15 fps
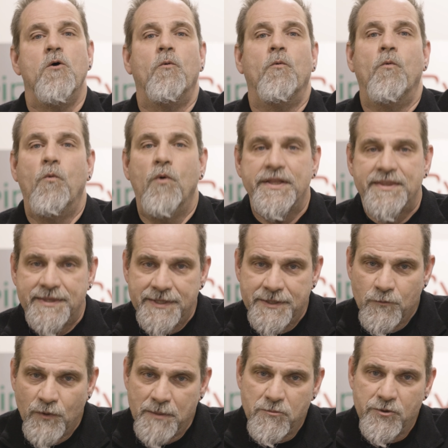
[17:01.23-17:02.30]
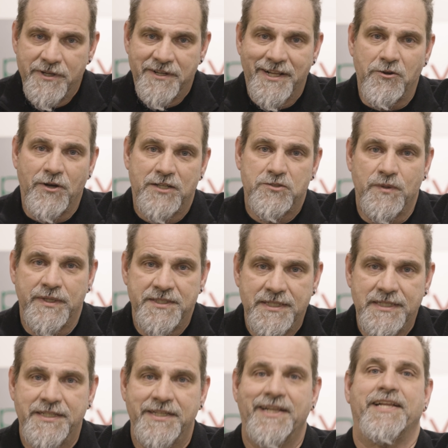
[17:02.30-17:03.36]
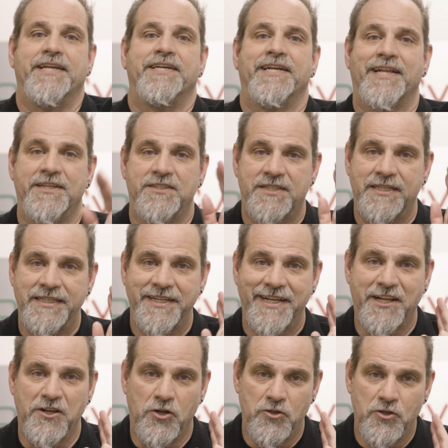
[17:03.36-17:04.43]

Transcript: What the web browser actually does is it takes a